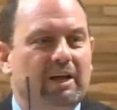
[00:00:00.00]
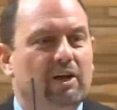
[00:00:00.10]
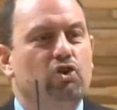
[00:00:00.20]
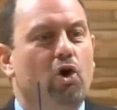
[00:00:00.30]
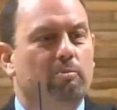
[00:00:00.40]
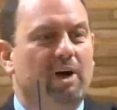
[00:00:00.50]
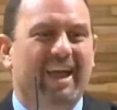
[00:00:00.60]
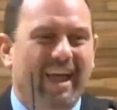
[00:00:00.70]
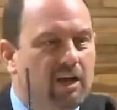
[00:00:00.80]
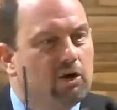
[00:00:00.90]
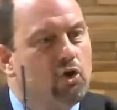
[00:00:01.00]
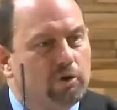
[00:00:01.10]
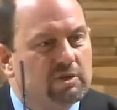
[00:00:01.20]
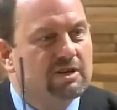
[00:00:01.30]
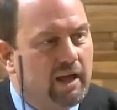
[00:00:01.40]
anonymous, I hate
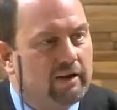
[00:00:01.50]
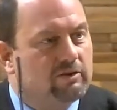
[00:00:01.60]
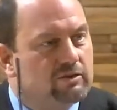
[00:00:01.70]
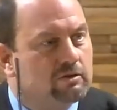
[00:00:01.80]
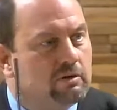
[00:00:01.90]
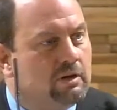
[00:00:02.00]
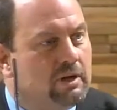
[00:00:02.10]
anonymous letters.